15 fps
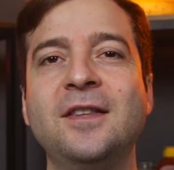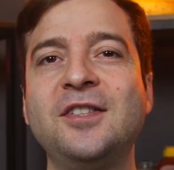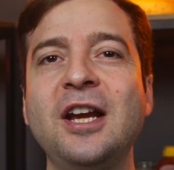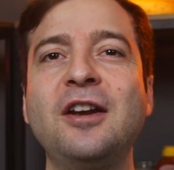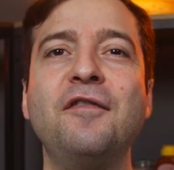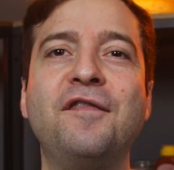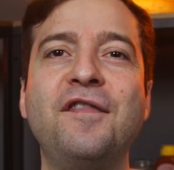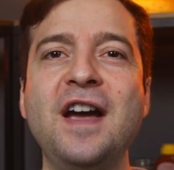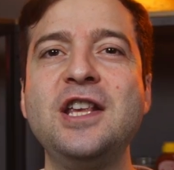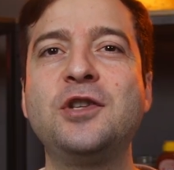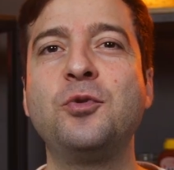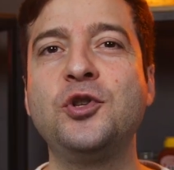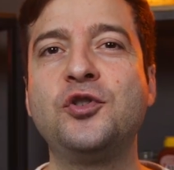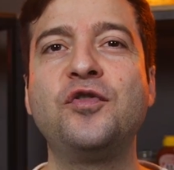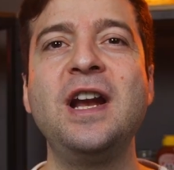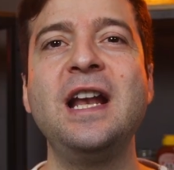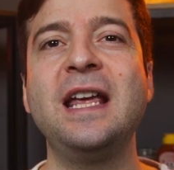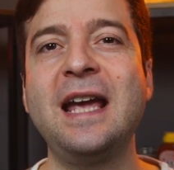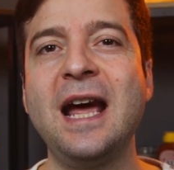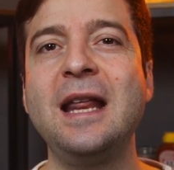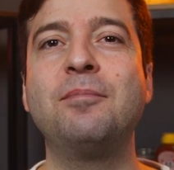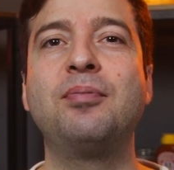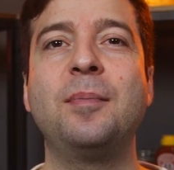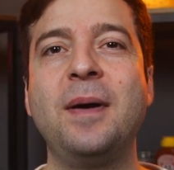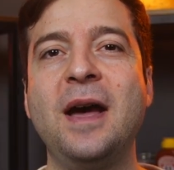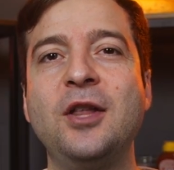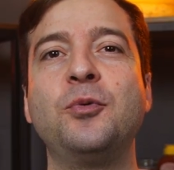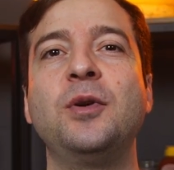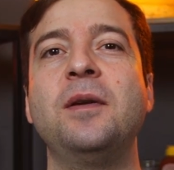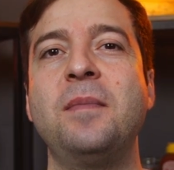The second phase was really getting
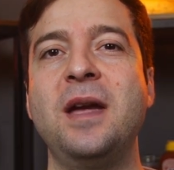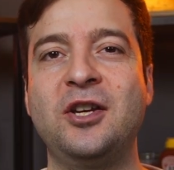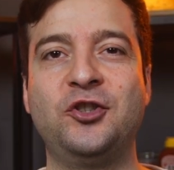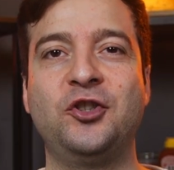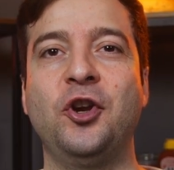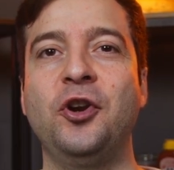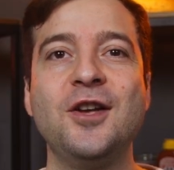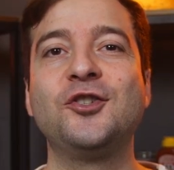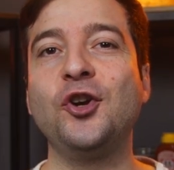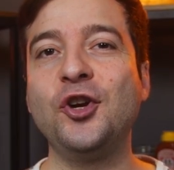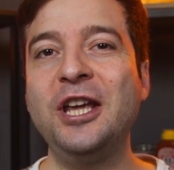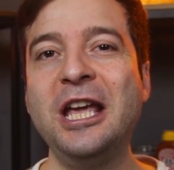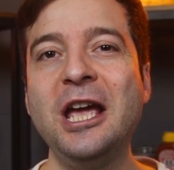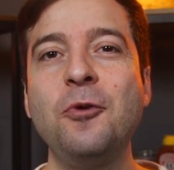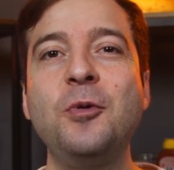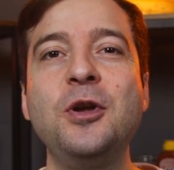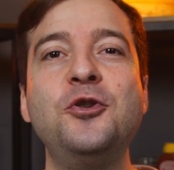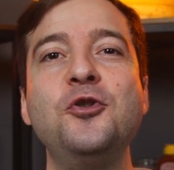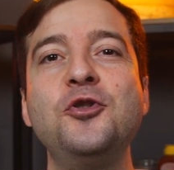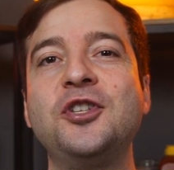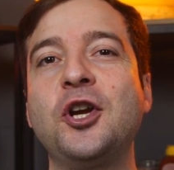prepared with the mixture. So here we used